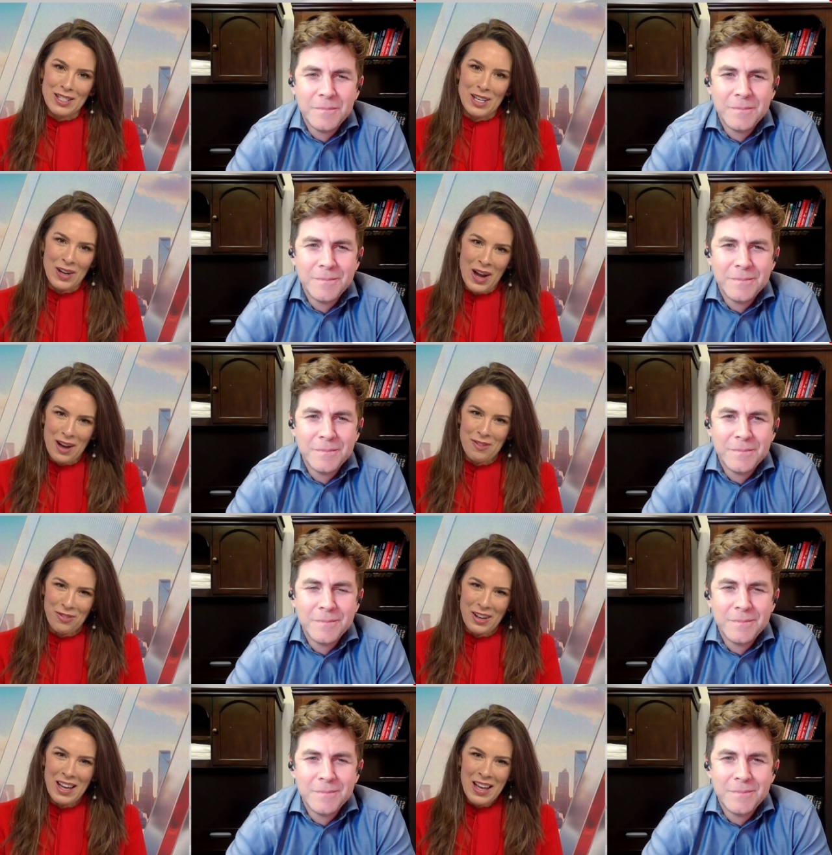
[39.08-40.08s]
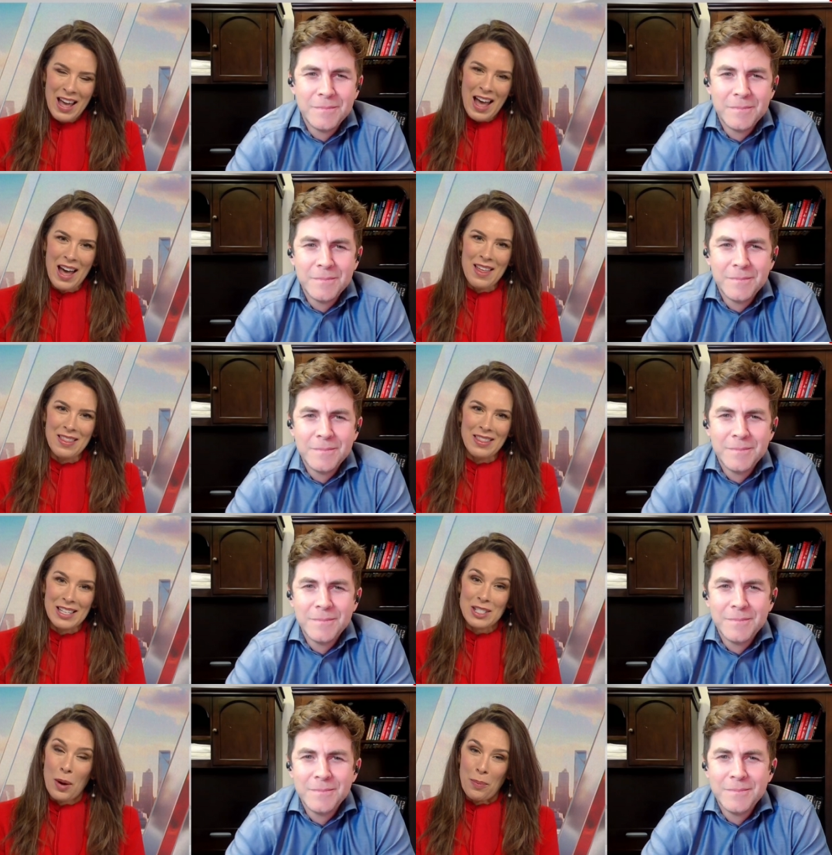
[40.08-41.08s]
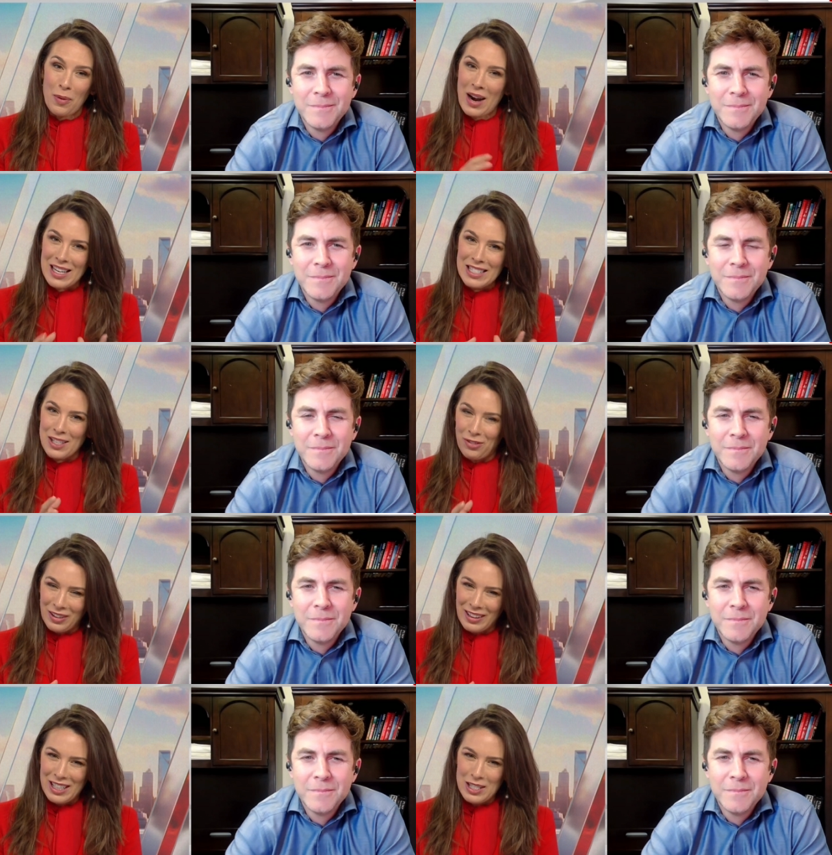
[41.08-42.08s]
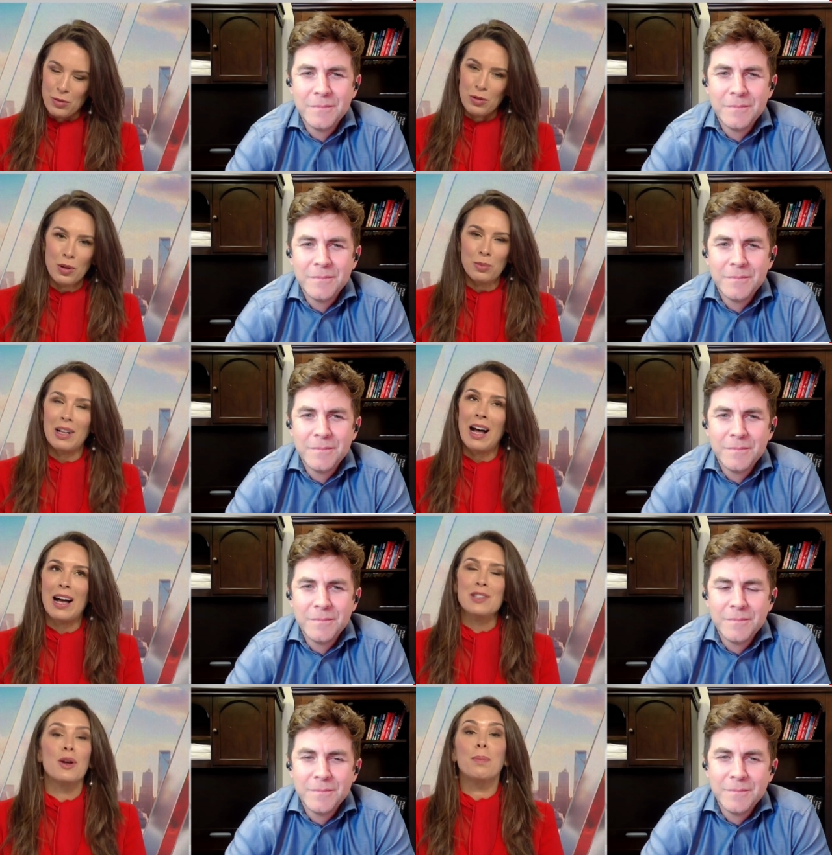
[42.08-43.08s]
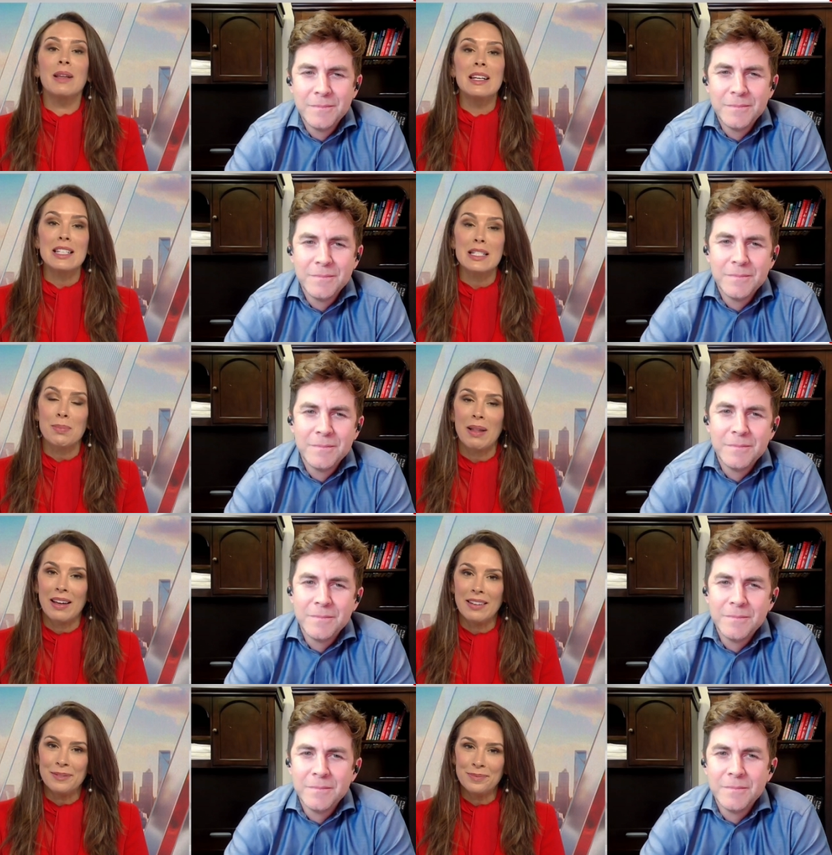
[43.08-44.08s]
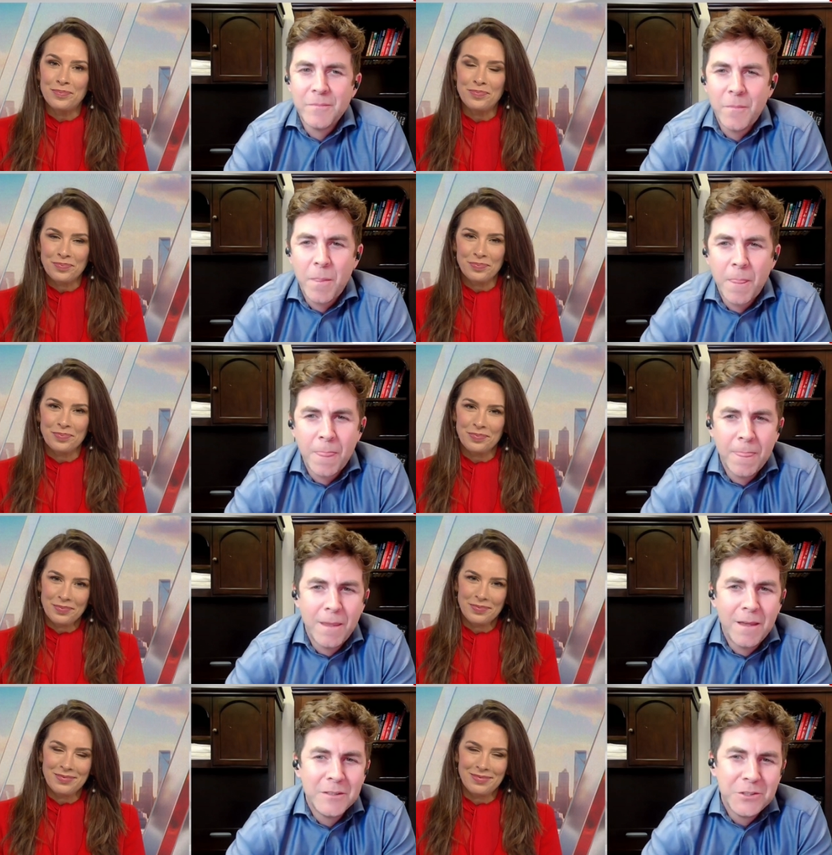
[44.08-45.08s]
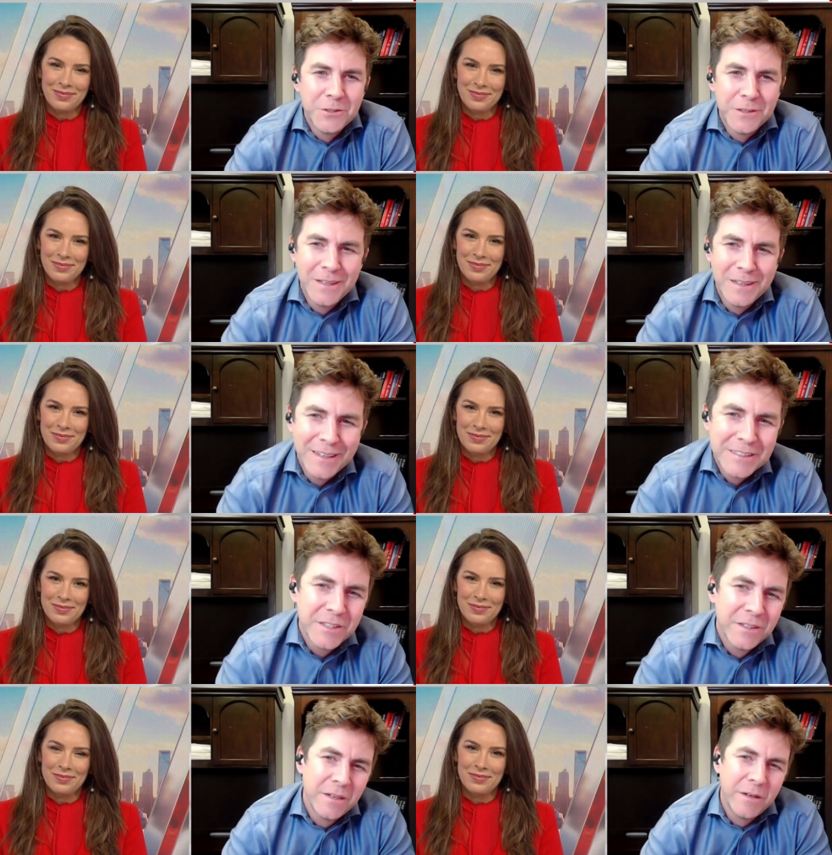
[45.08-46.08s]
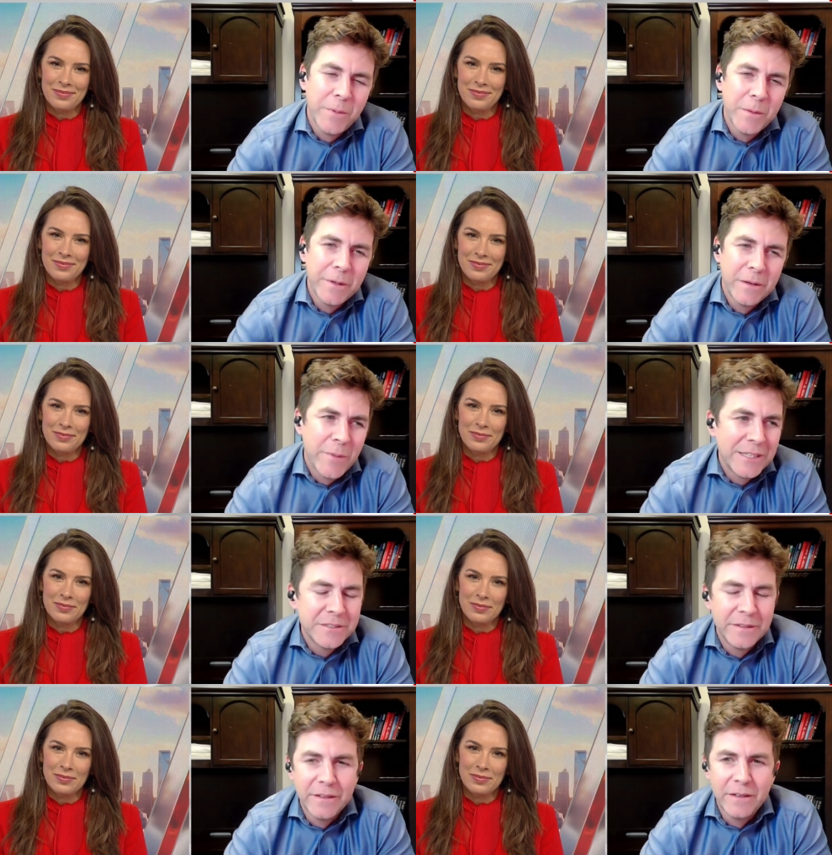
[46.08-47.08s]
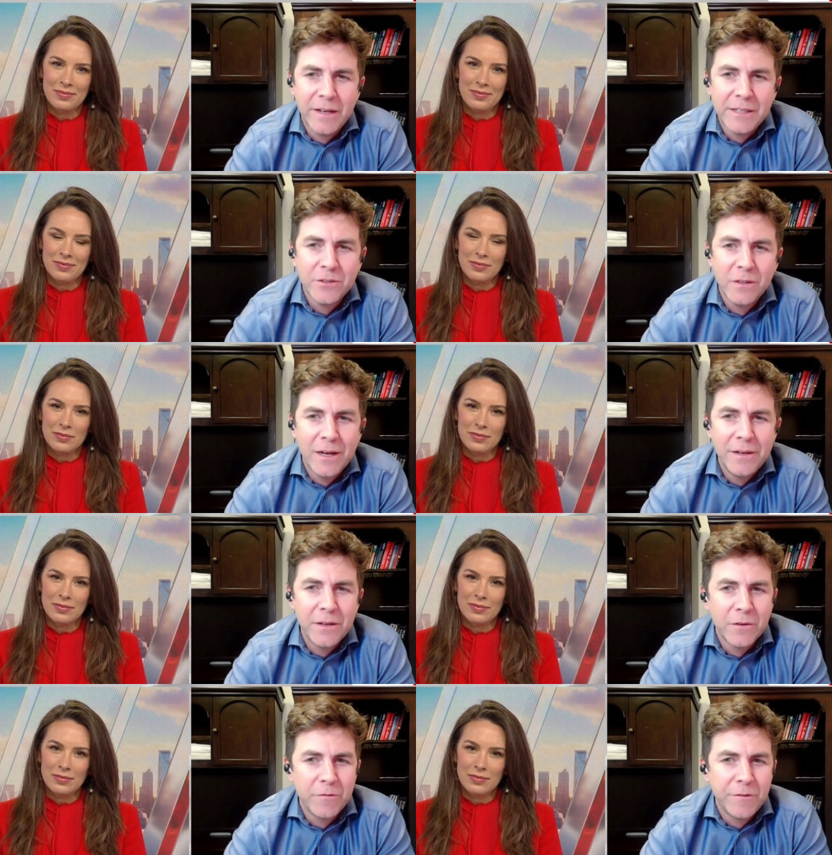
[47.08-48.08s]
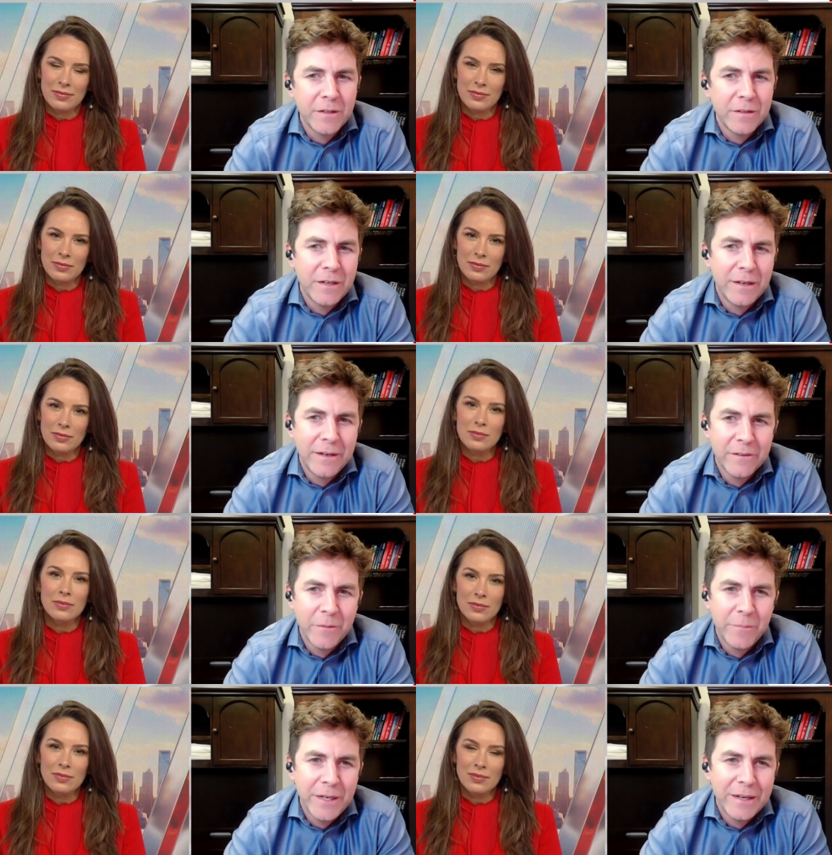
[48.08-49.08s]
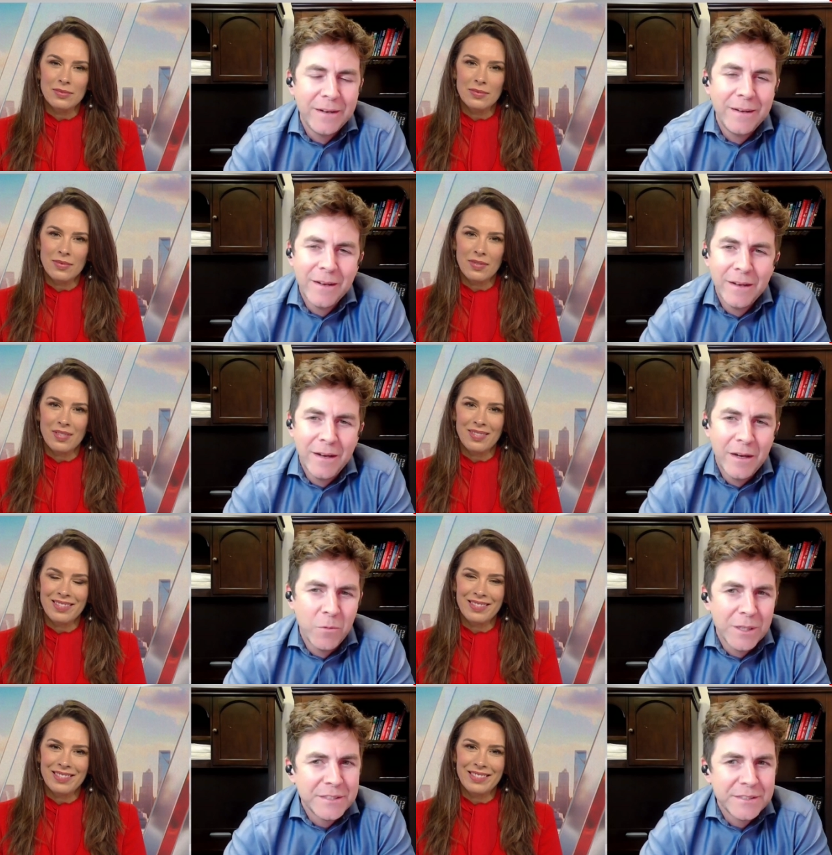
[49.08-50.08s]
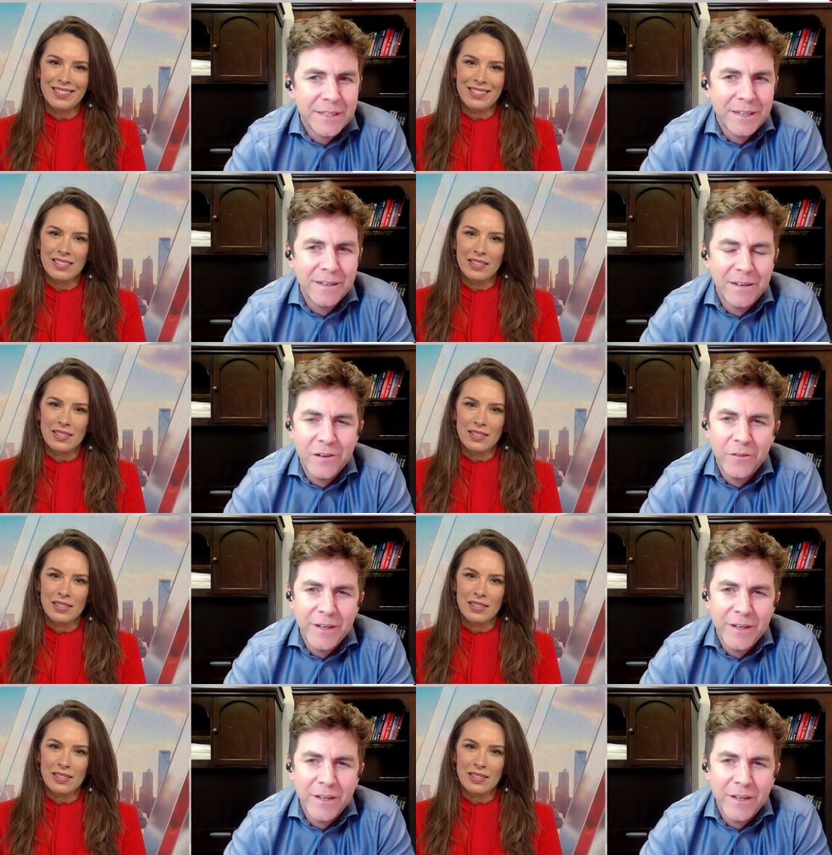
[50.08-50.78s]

Speaker 1: to have uh, uh, this operating differently to a normal heart, so please explain.
Speaker 2: Sure. Okay. So you probably imagine the natural heart. You can feel it and hear it beating uh, once a second, one hundred